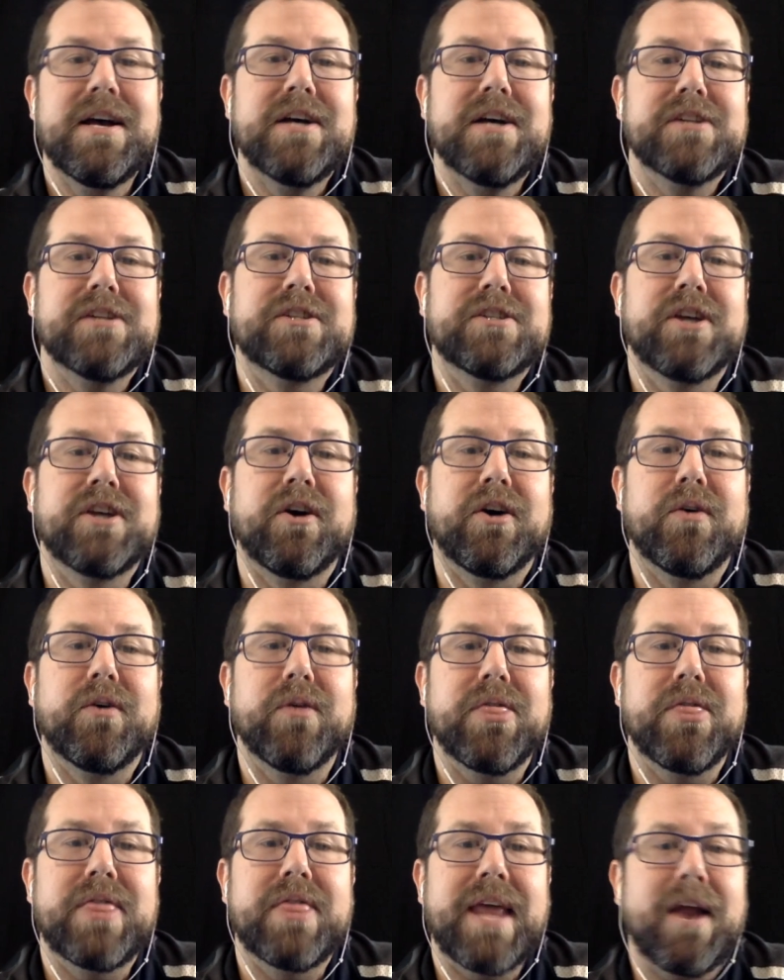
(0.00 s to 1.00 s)
So
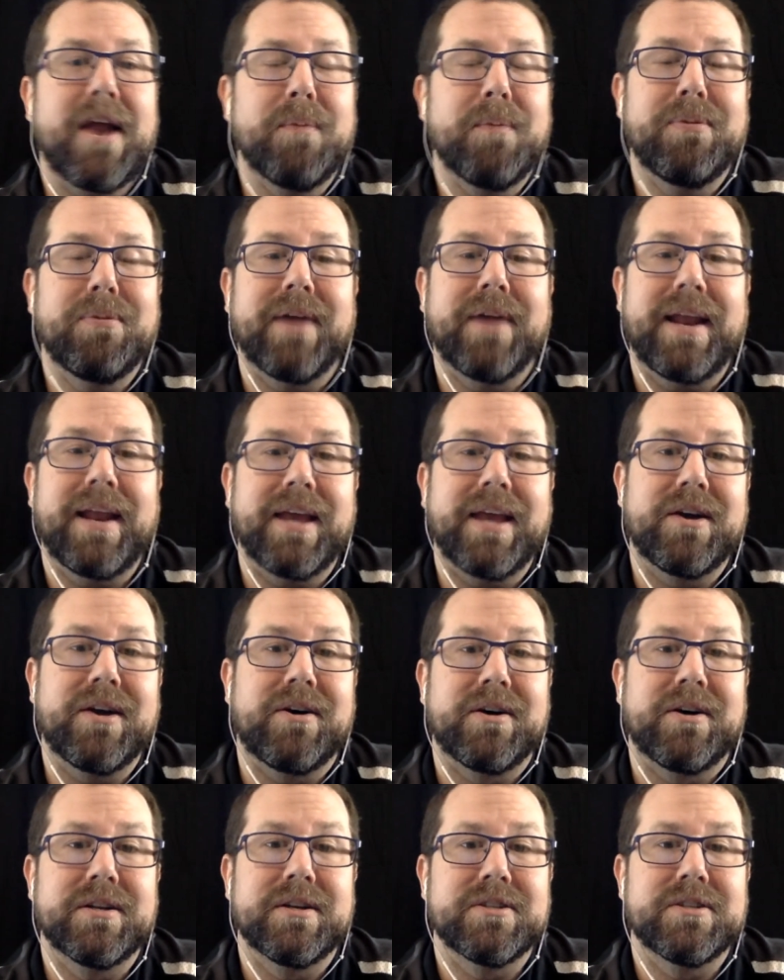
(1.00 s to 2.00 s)
they are planning
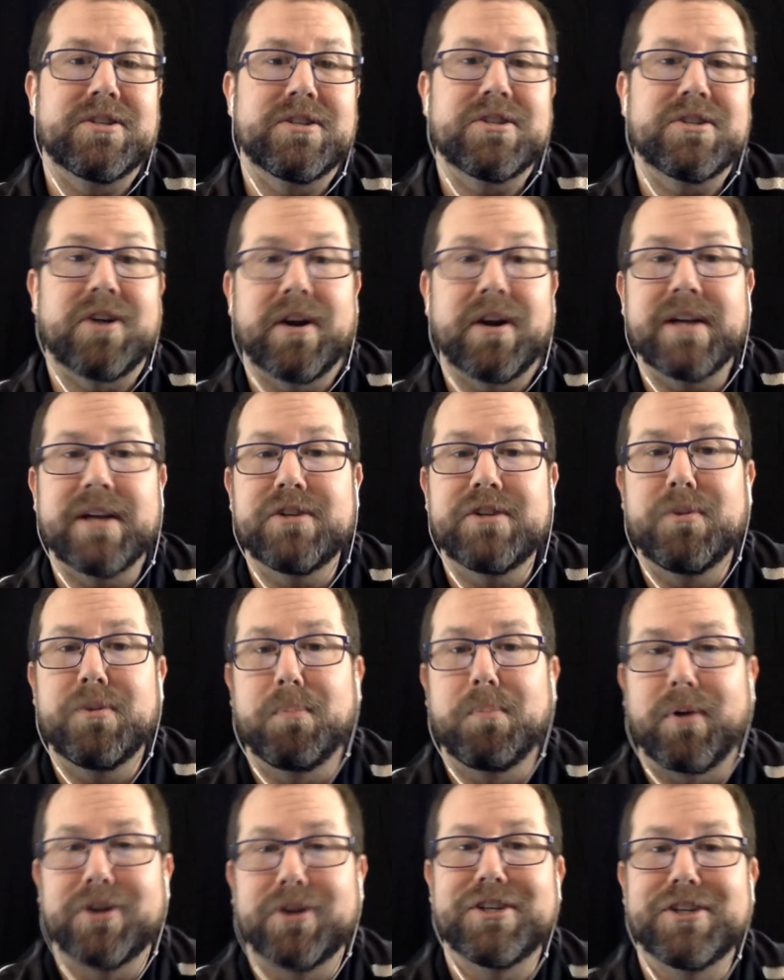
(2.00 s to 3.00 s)
on starting to
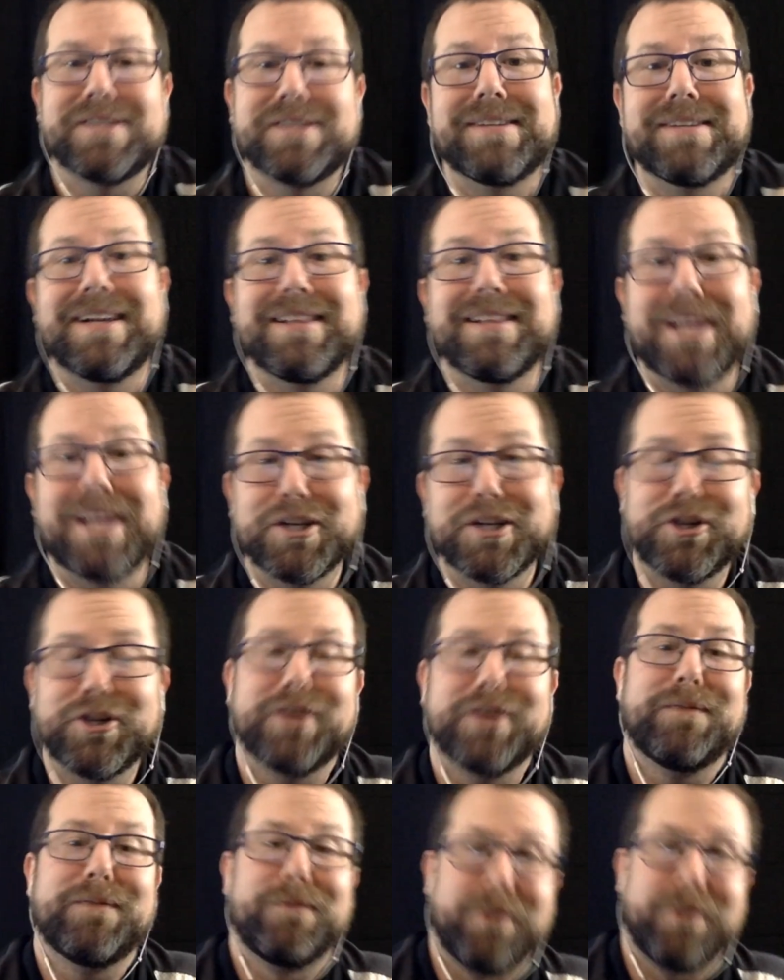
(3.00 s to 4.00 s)
purchase
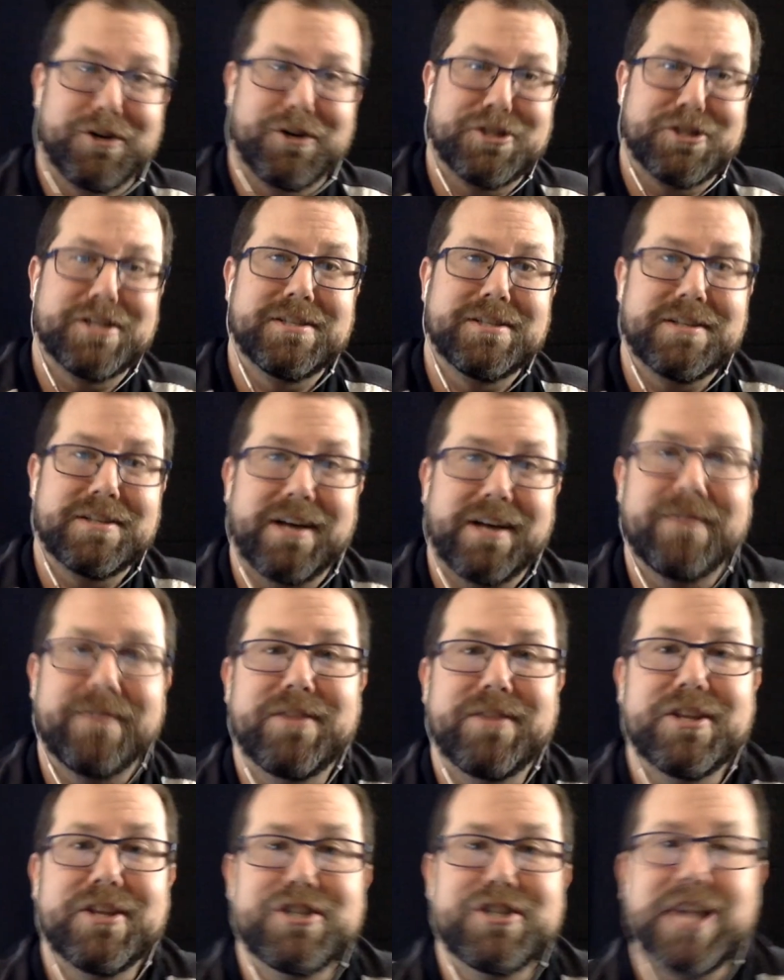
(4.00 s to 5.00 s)
electric versions of
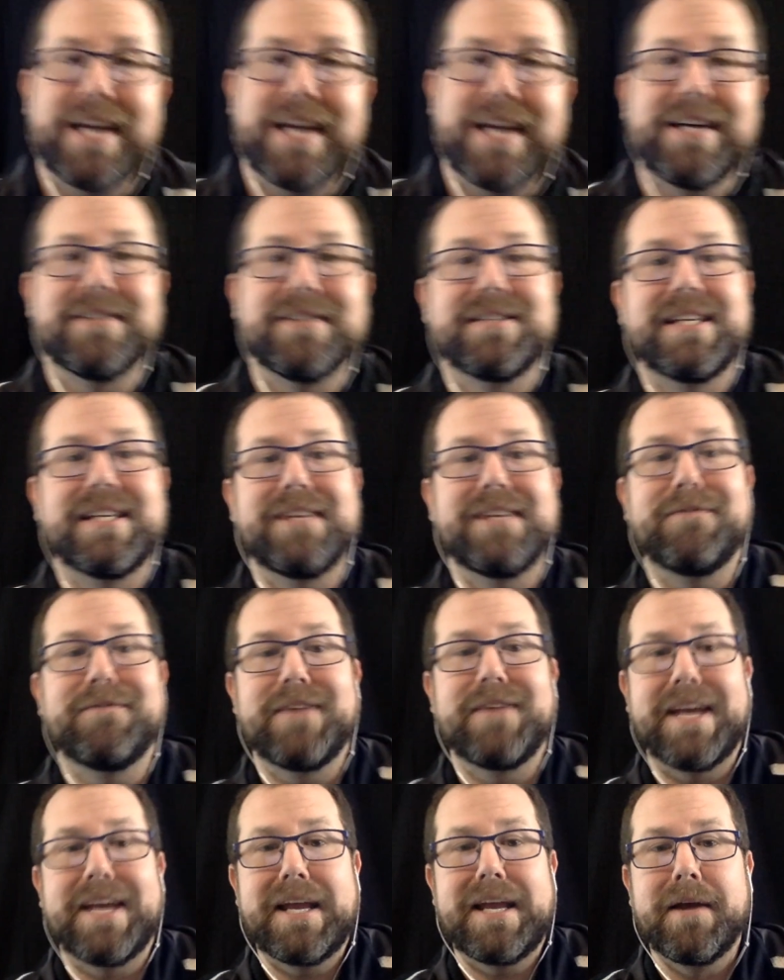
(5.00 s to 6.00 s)
the
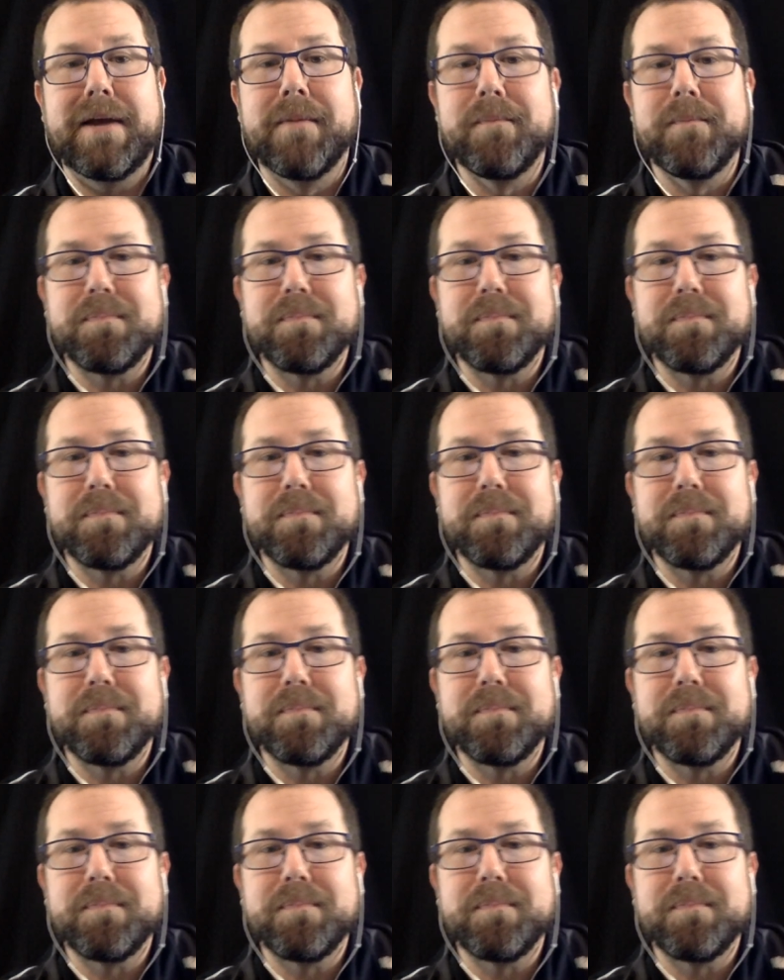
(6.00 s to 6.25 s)
JLTV,